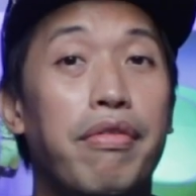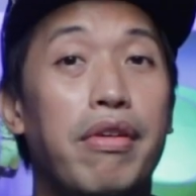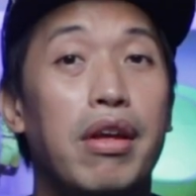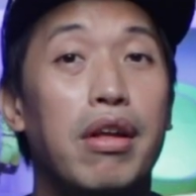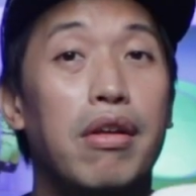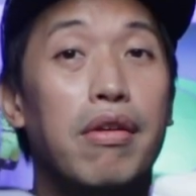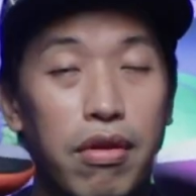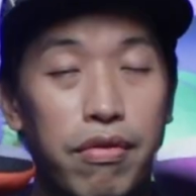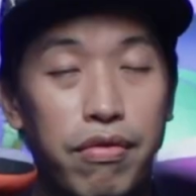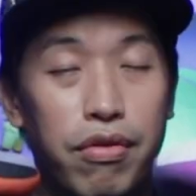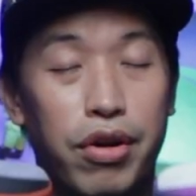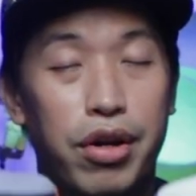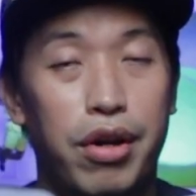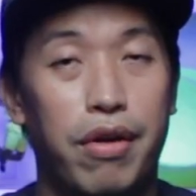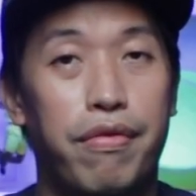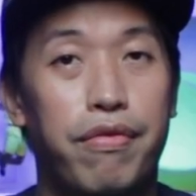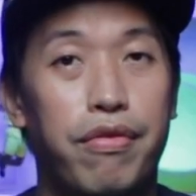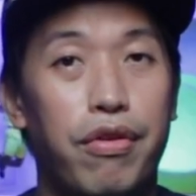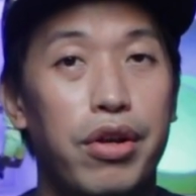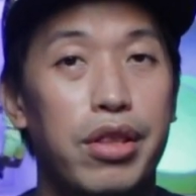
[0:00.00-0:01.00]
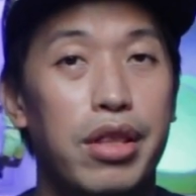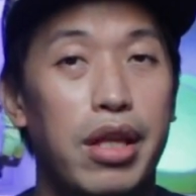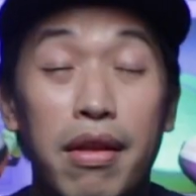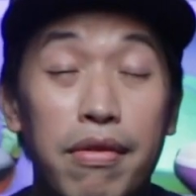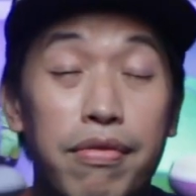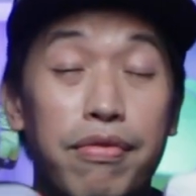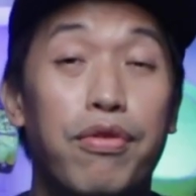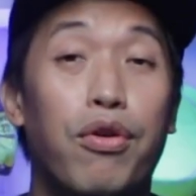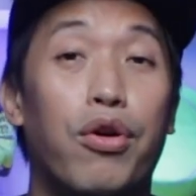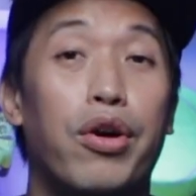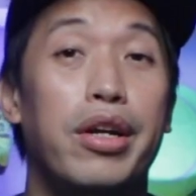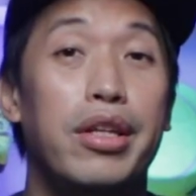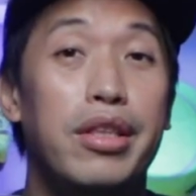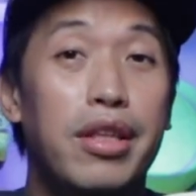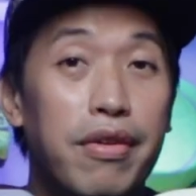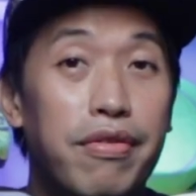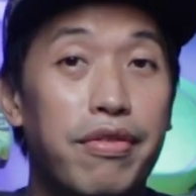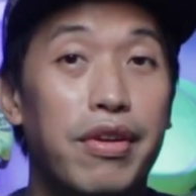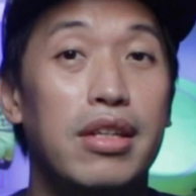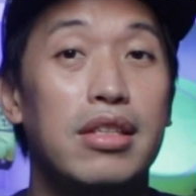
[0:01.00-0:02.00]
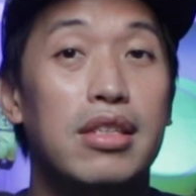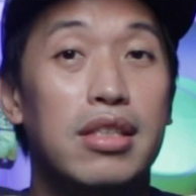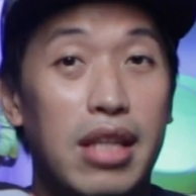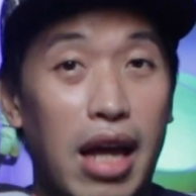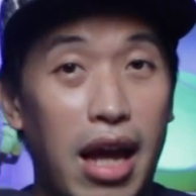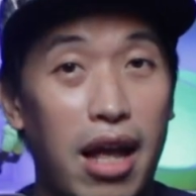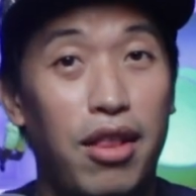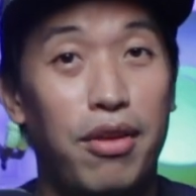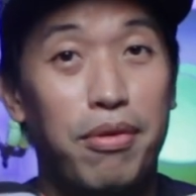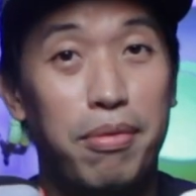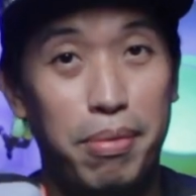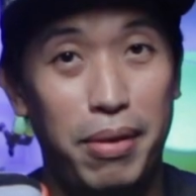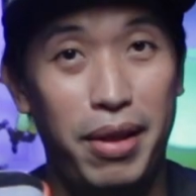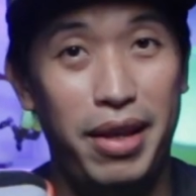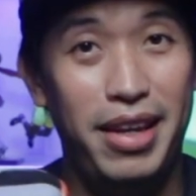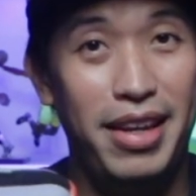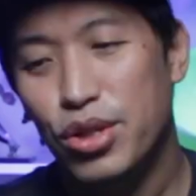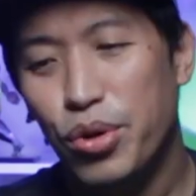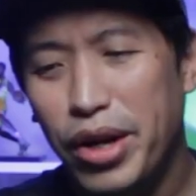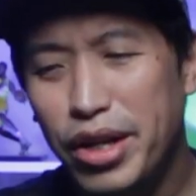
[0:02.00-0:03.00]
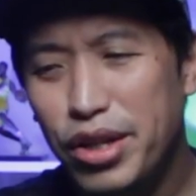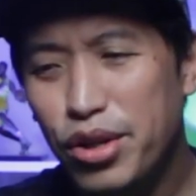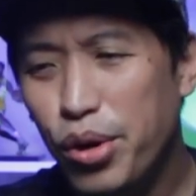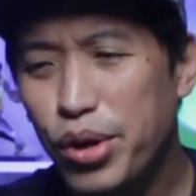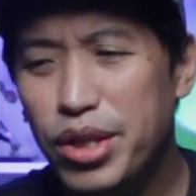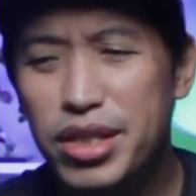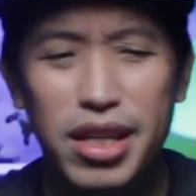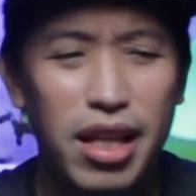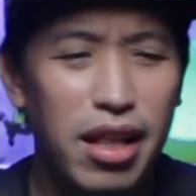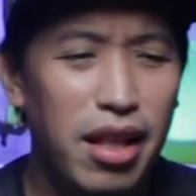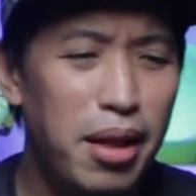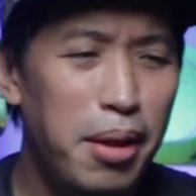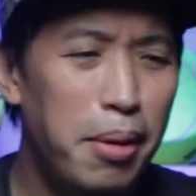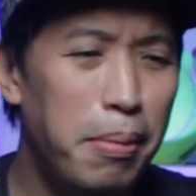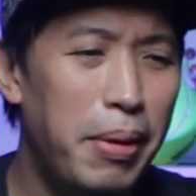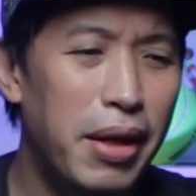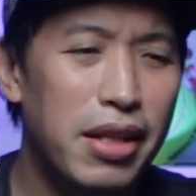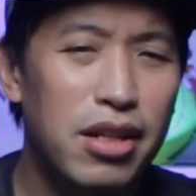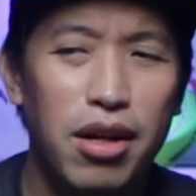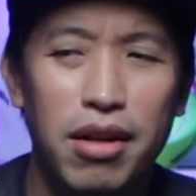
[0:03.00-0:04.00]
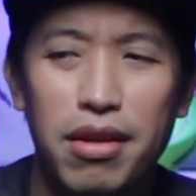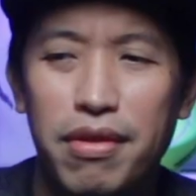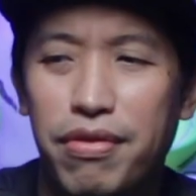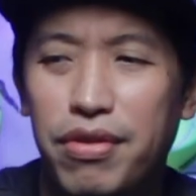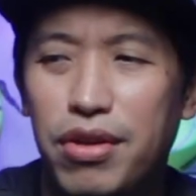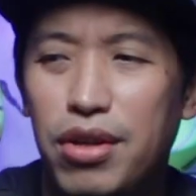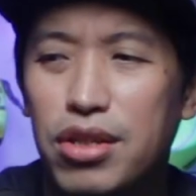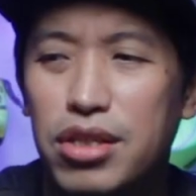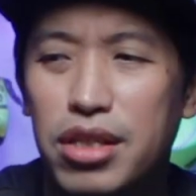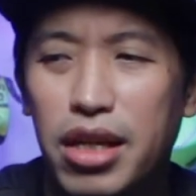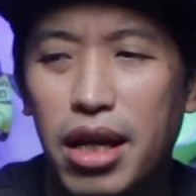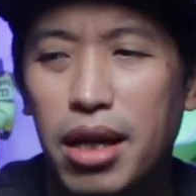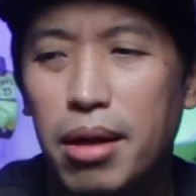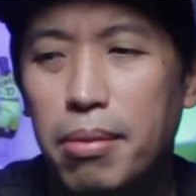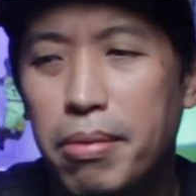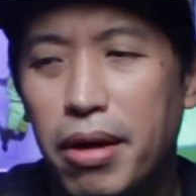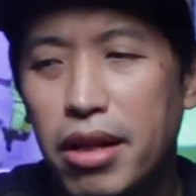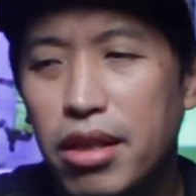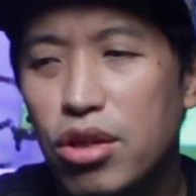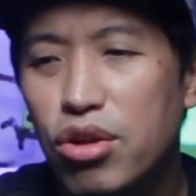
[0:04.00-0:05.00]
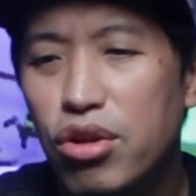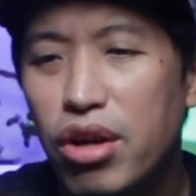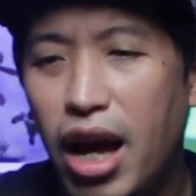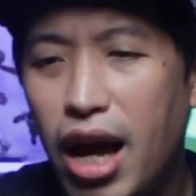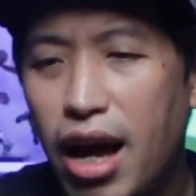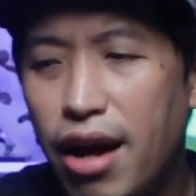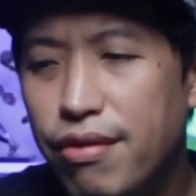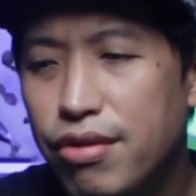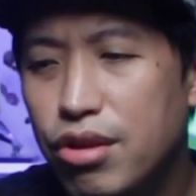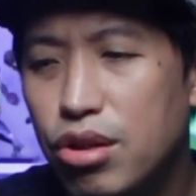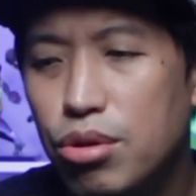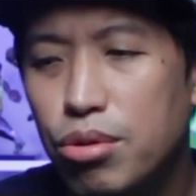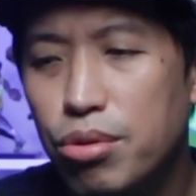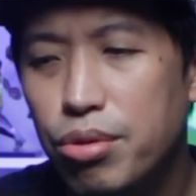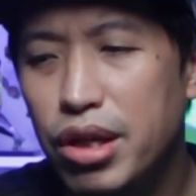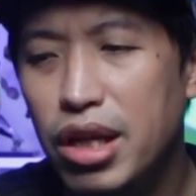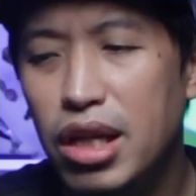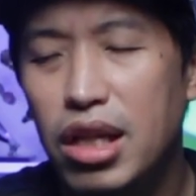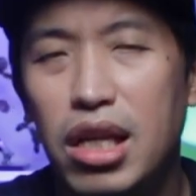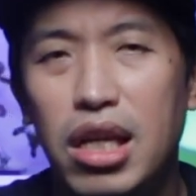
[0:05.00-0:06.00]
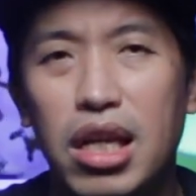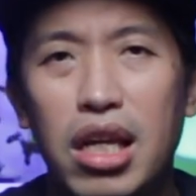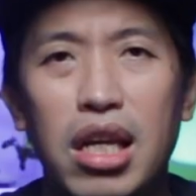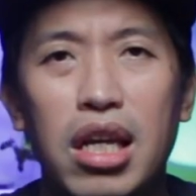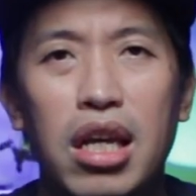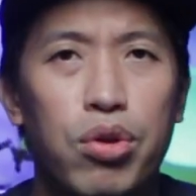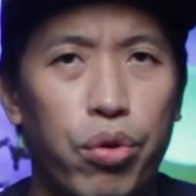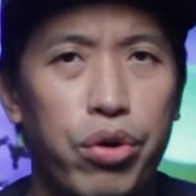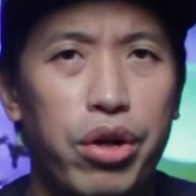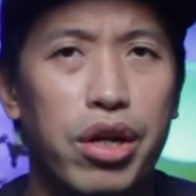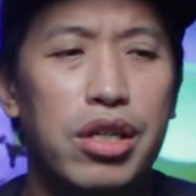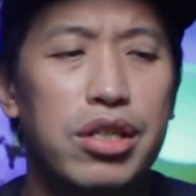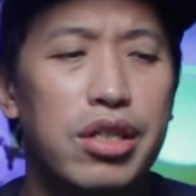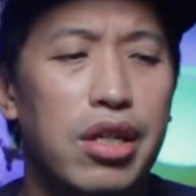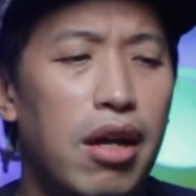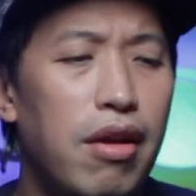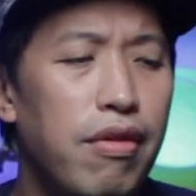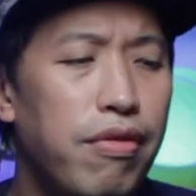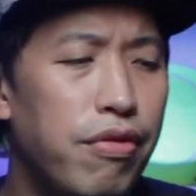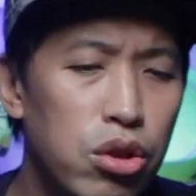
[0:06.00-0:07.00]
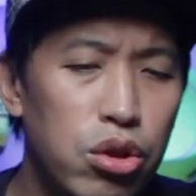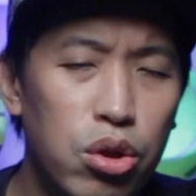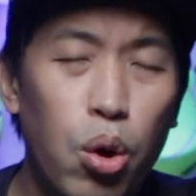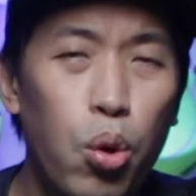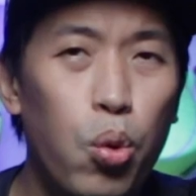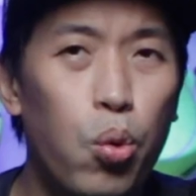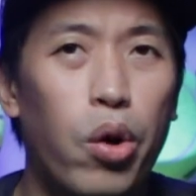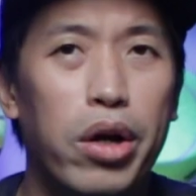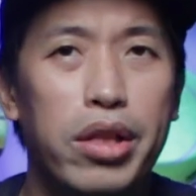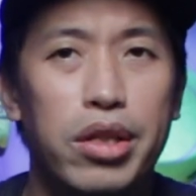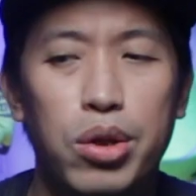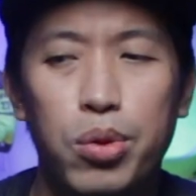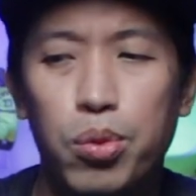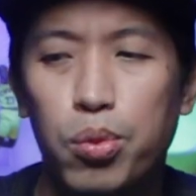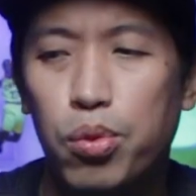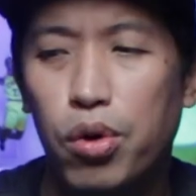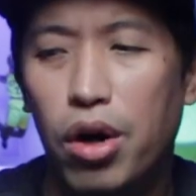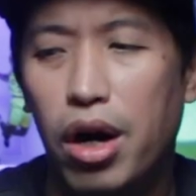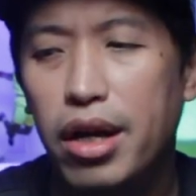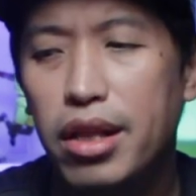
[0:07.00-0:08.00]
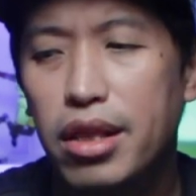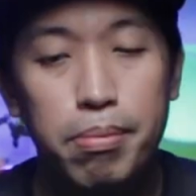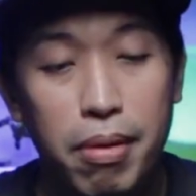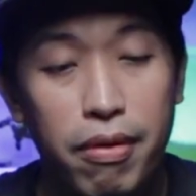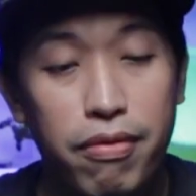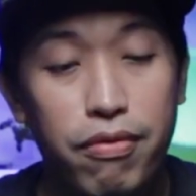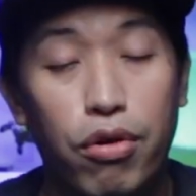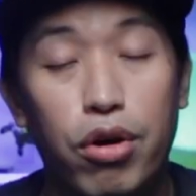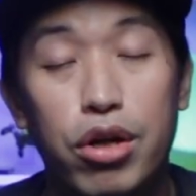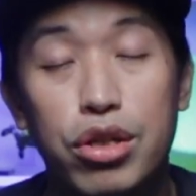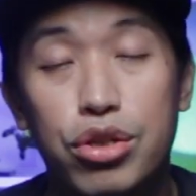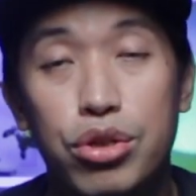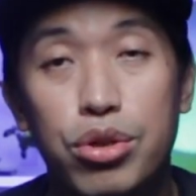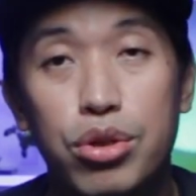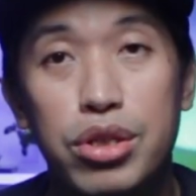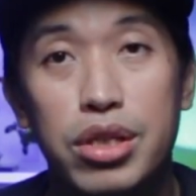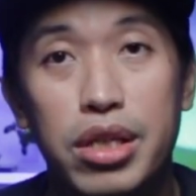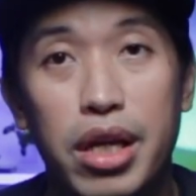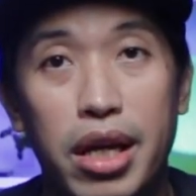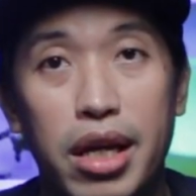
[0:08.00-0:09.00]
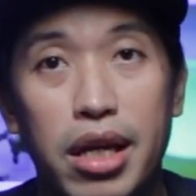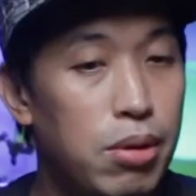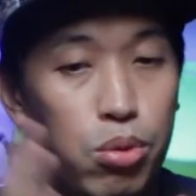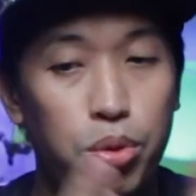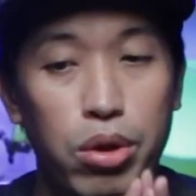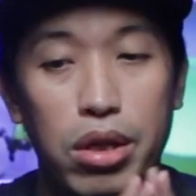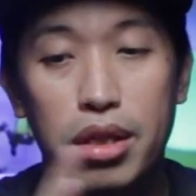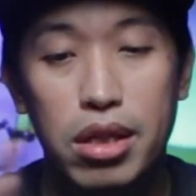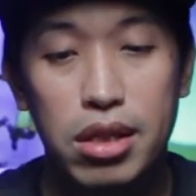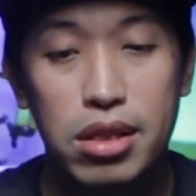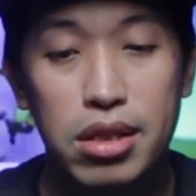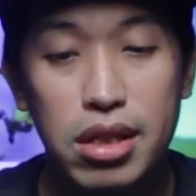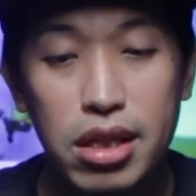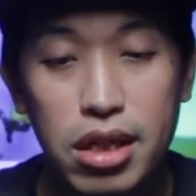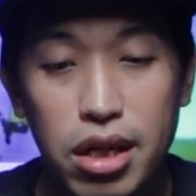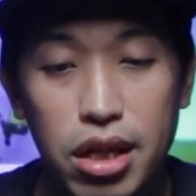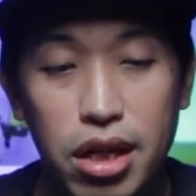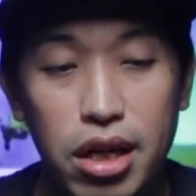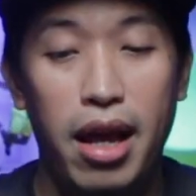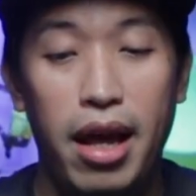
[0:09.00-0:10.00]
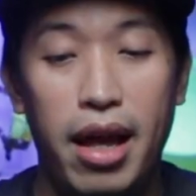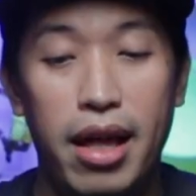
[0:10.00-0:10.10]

feel for your foot and for different style of play. So I know it's a little bit confusing, but you have to really know yourself, know what you want before choosing between the sneaker.